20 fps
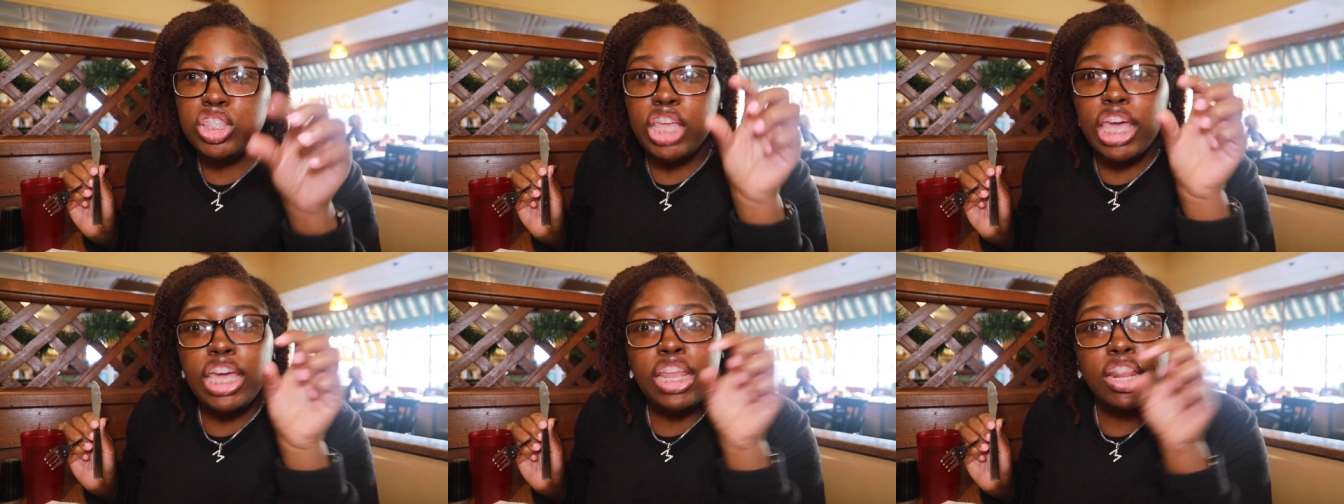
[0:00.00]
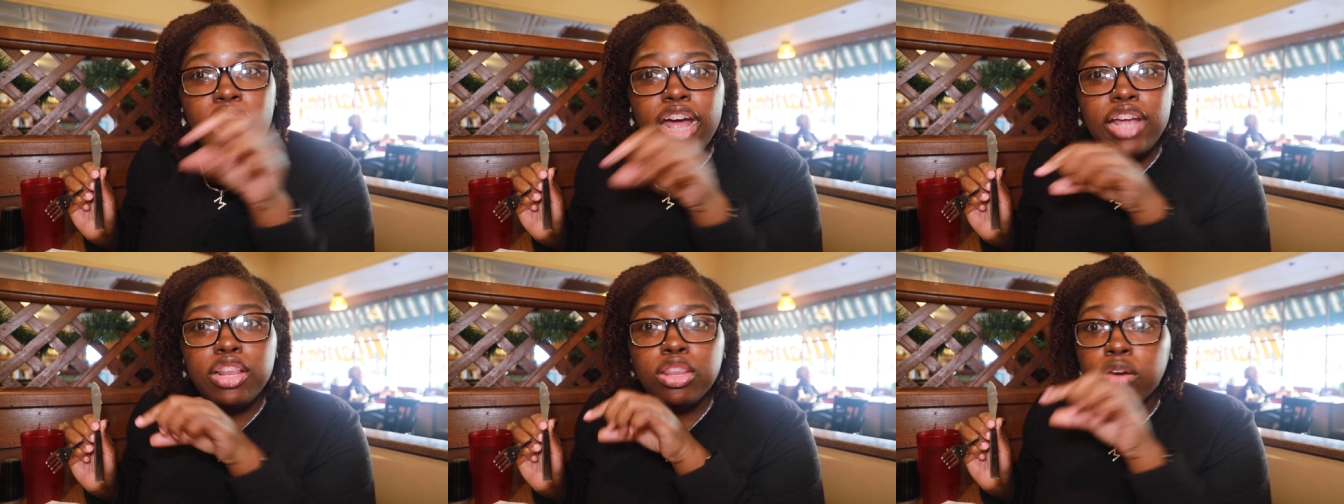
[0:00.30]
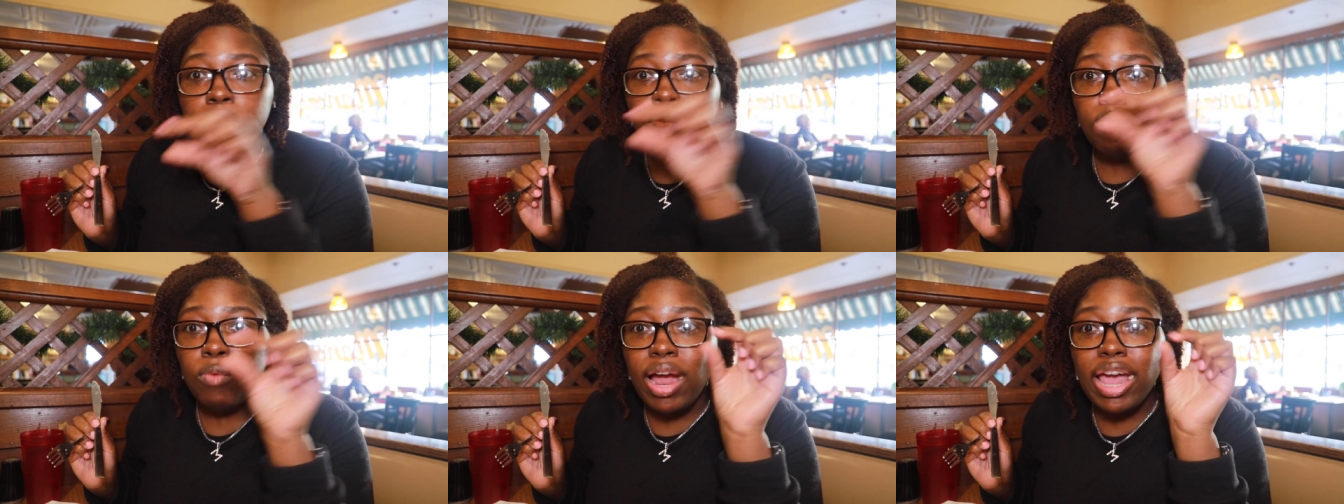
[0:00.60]
they like
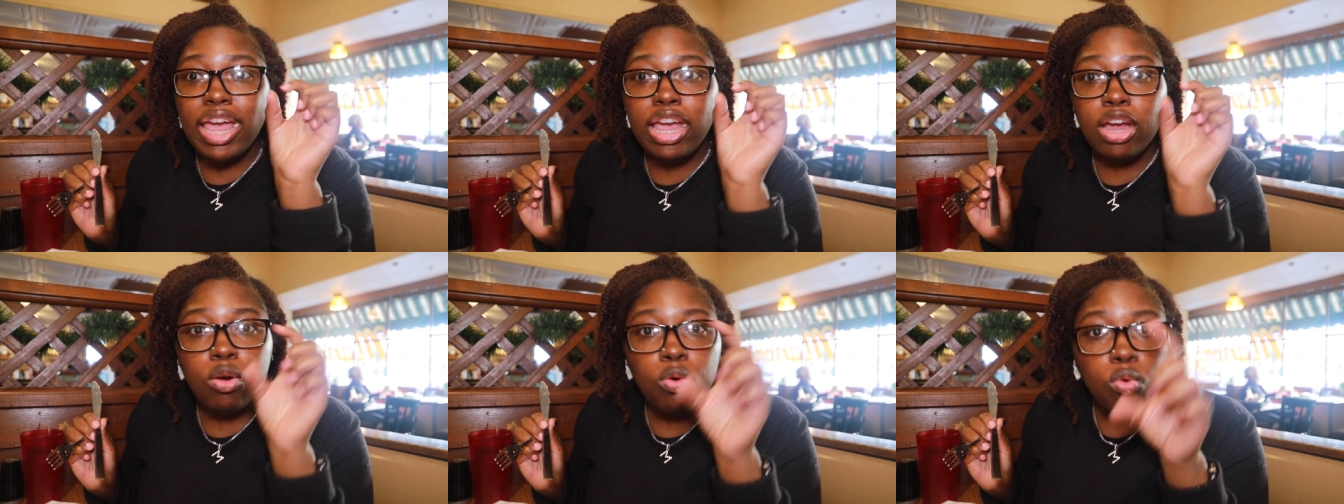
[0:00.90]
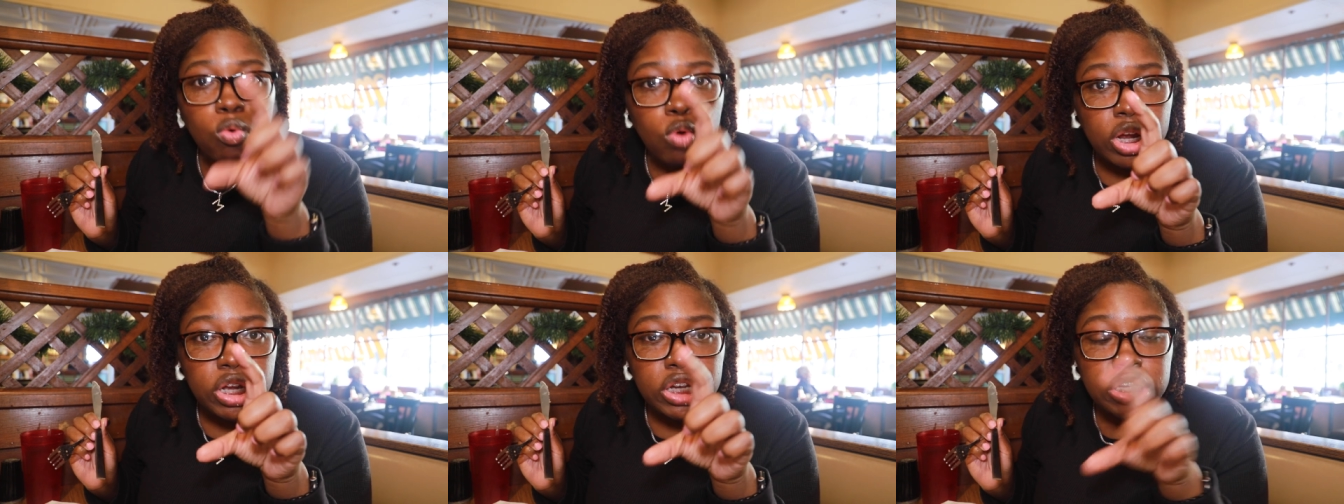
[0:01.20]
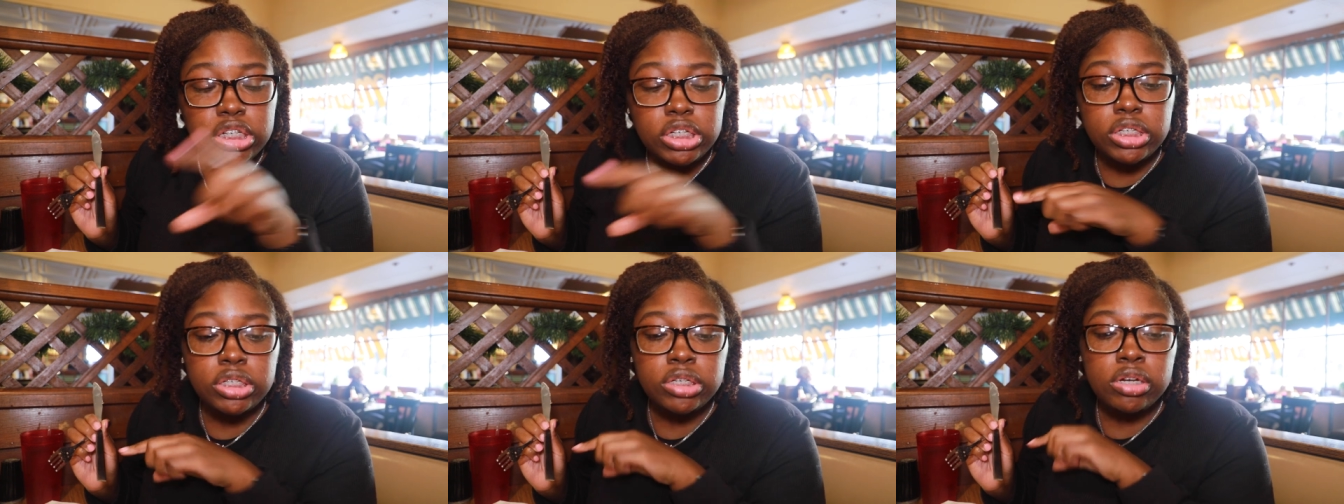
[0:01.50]
the right
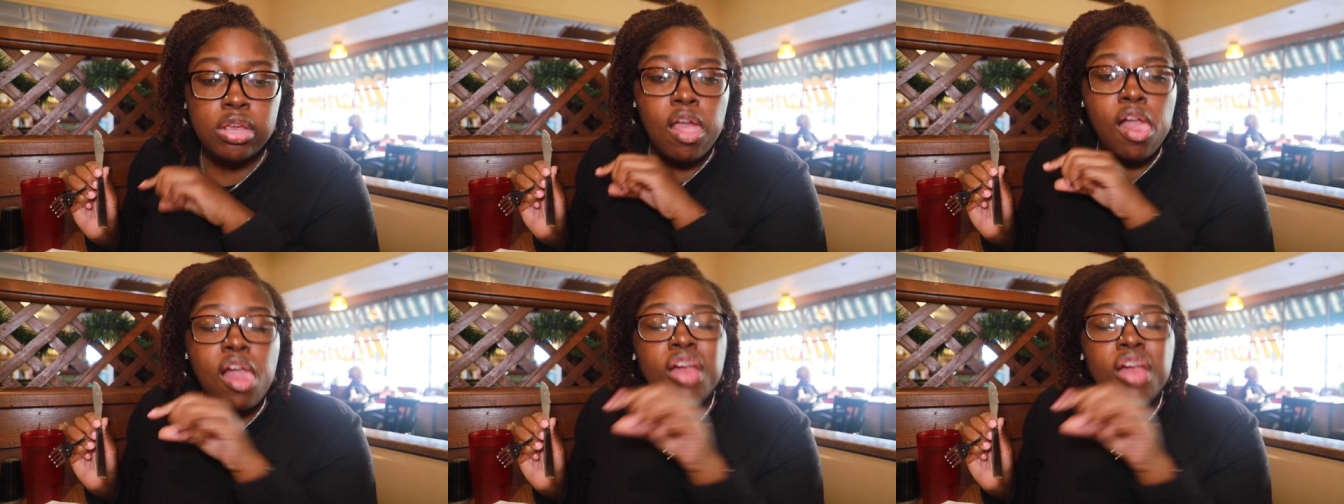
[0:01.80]
crunch.